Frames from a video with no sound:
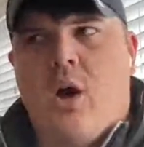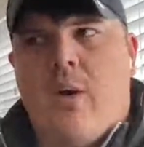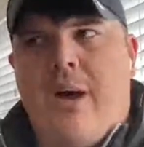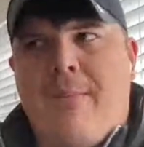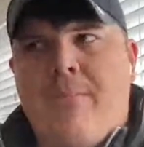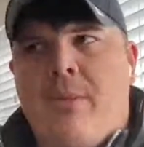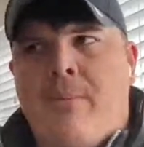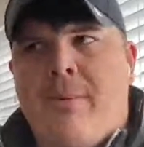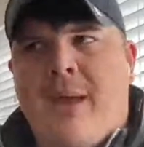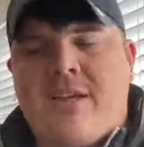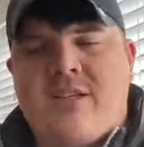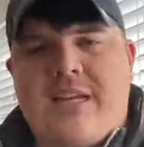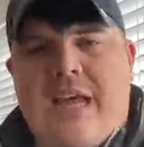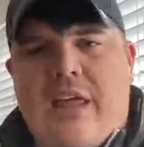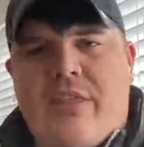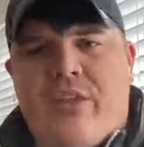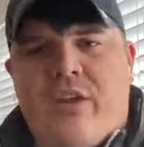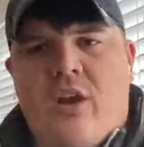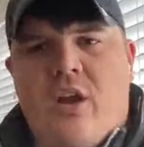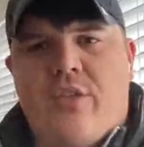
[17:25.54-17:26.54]
Oh, I'm the
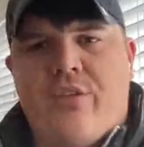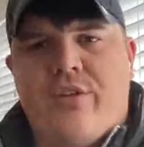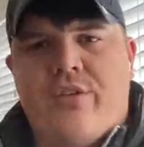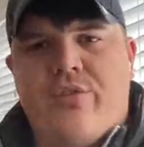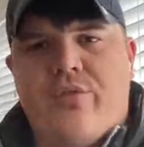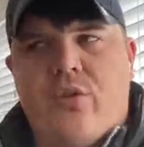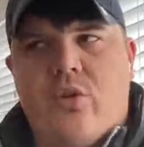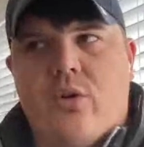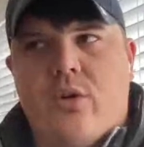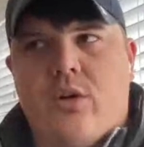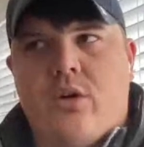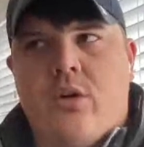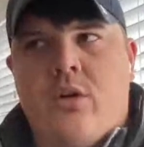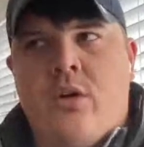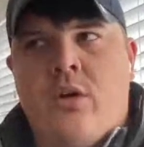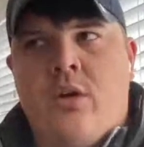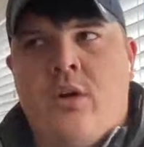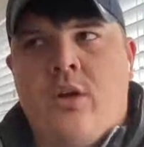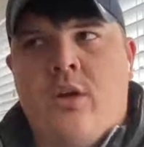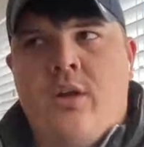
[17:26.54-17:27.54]
best athlete on this floor.
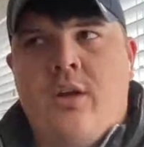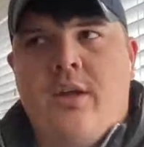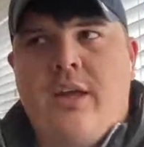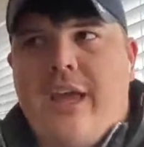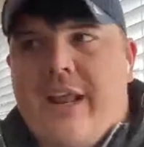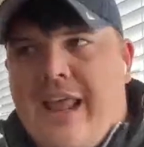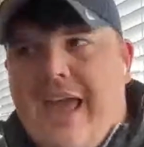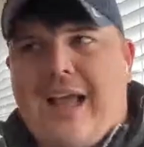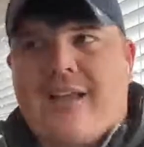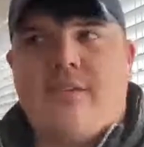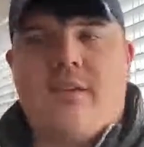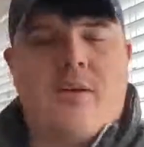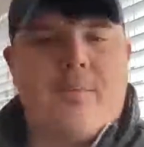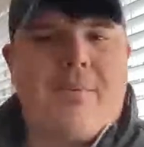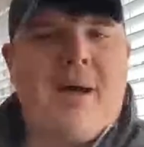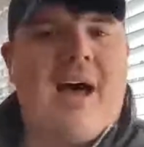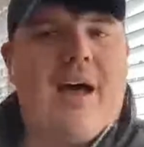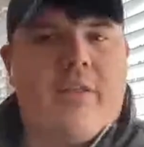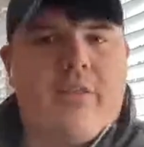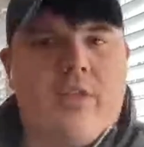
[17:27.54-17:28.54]
And
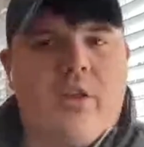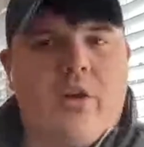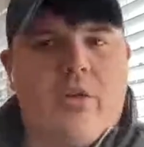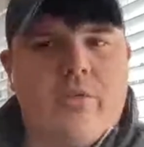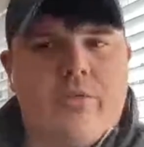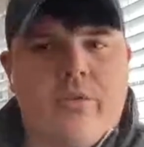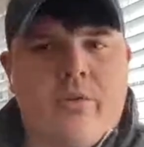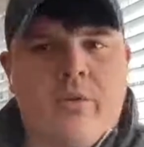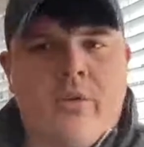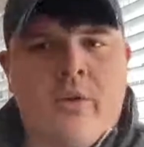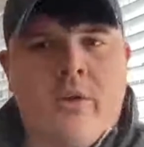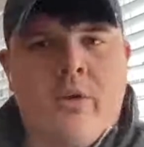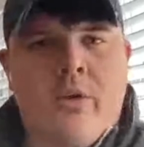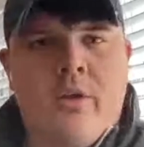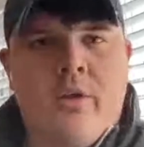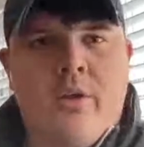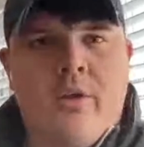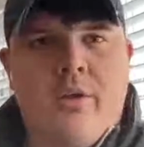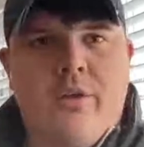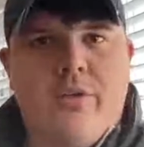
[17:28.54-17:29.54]
acted upon those
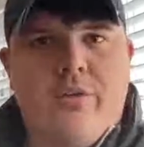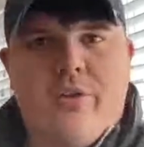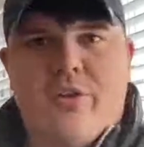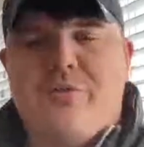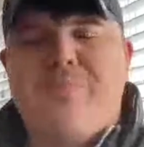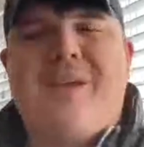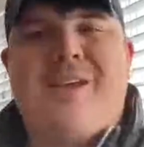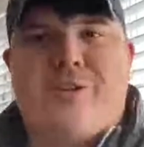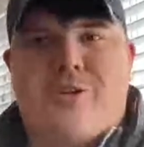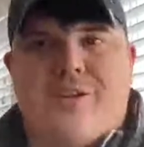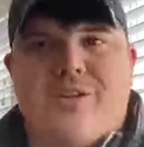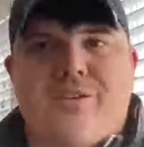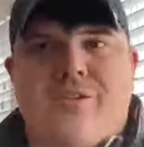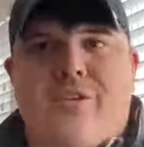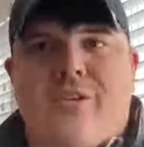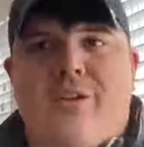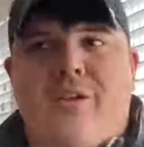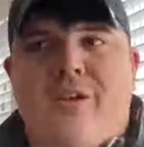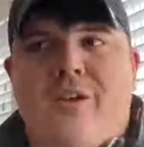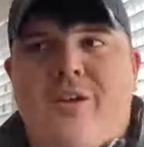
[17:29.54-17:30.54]

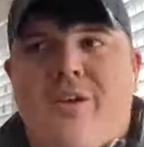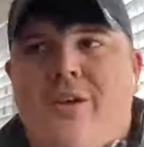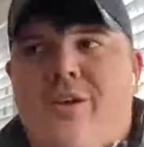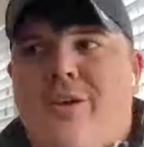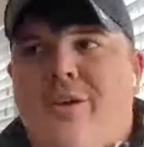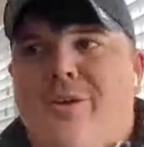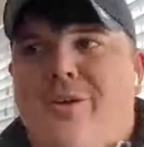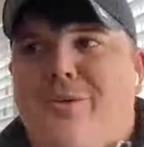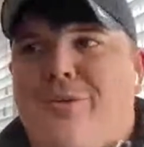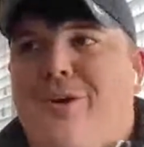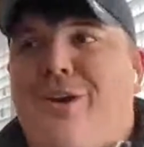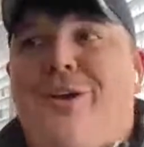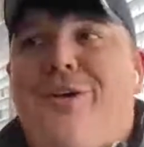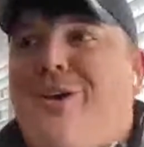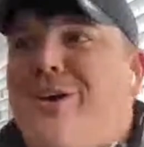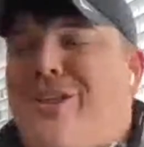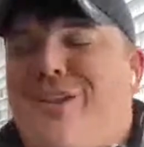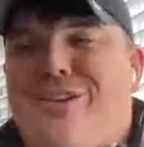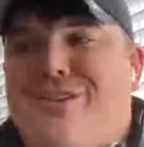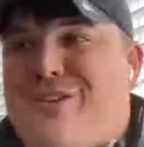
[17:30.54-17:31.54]
suspicions
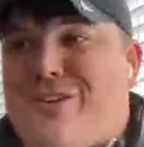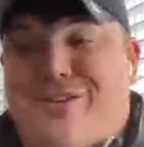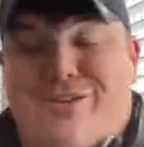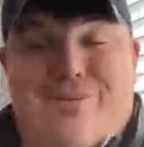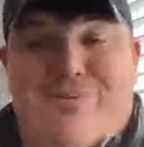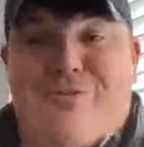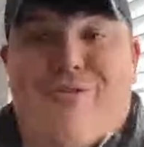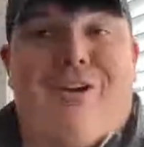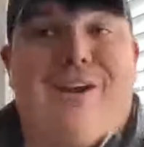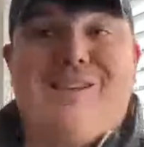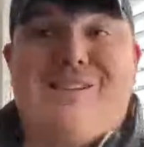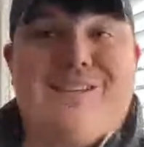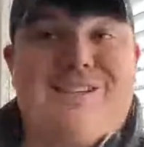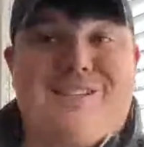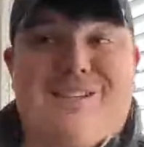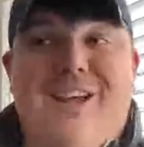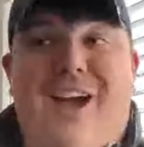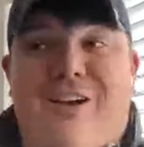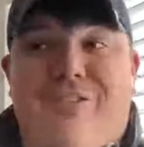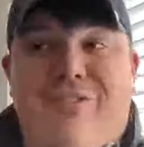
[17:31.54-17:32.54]
with just some
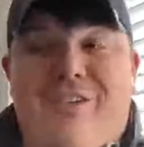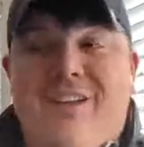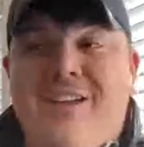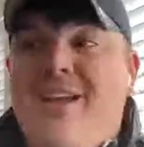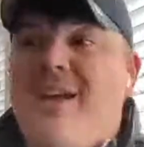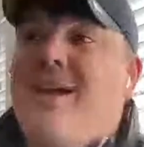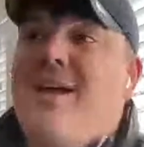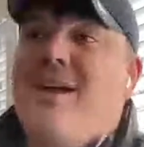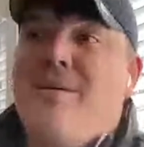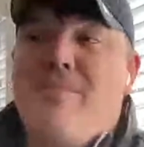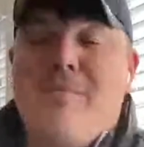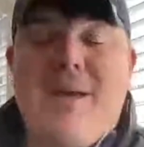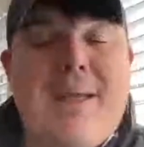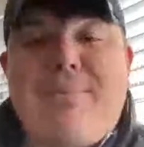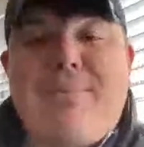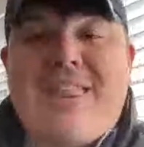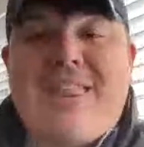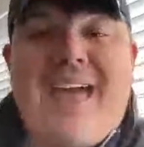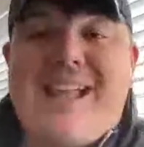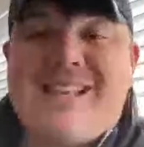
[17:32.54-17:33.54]
crazy stuff.
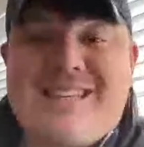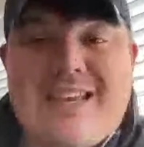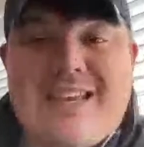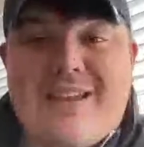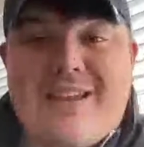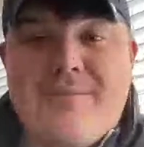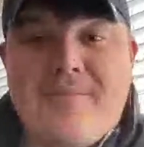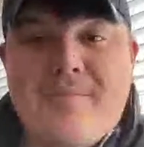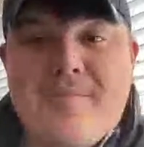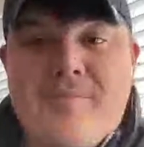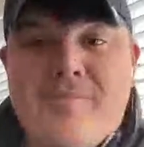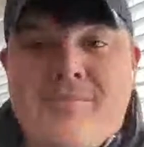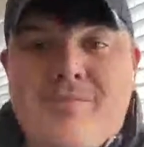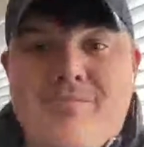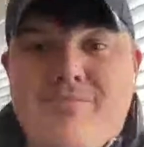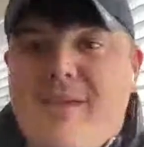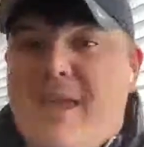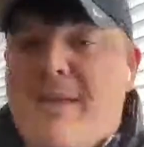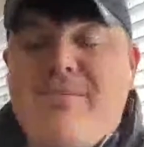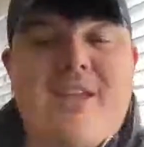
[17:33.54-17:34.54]
Maybe that's it.
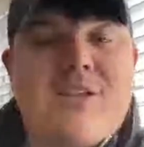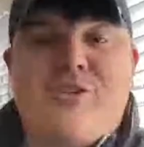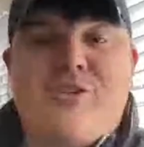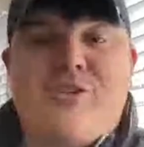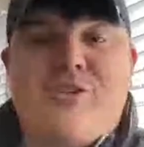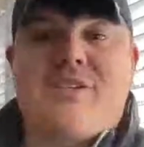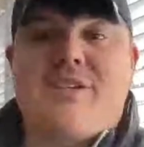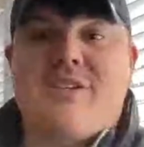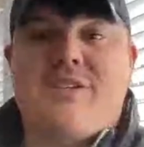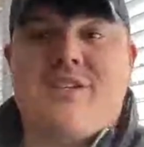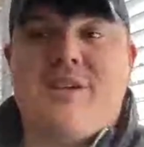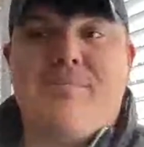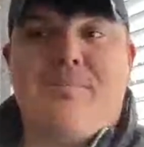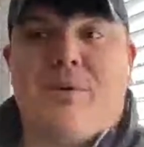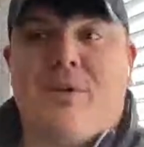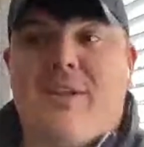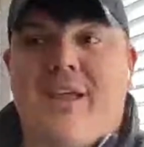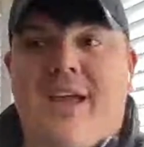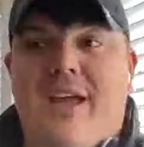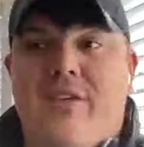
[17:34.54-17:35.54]
Maybe it's just as
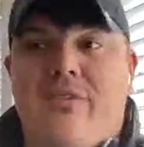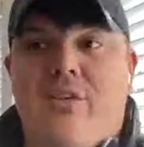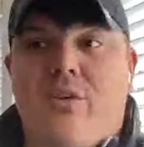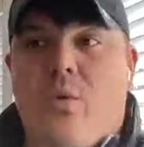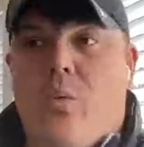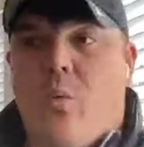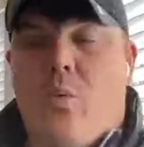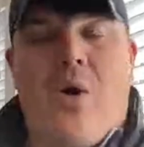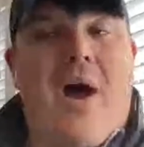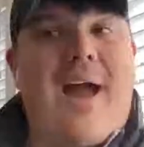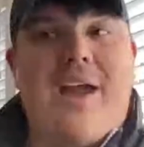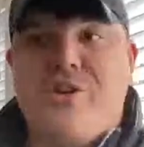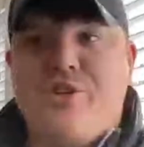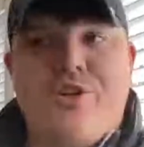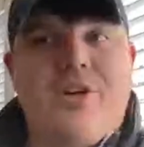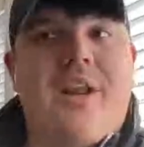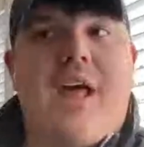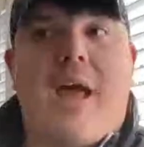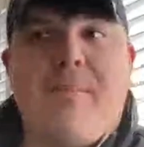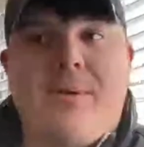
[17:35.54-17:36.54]
simple as,
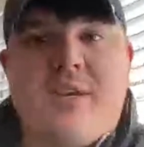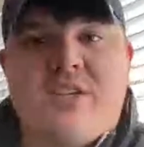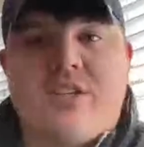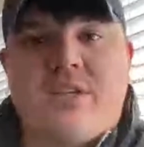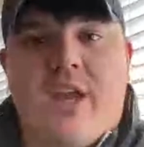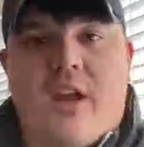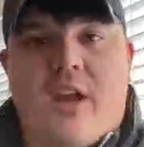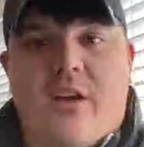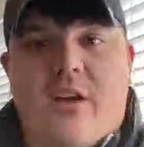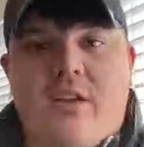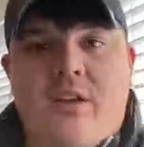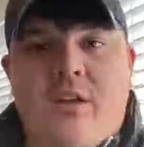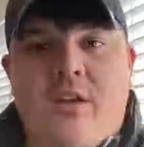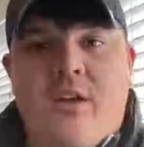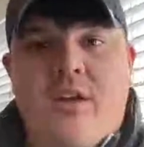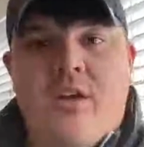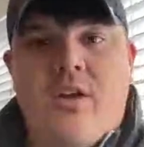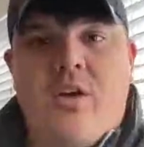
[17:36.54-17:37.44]
why should I be scared?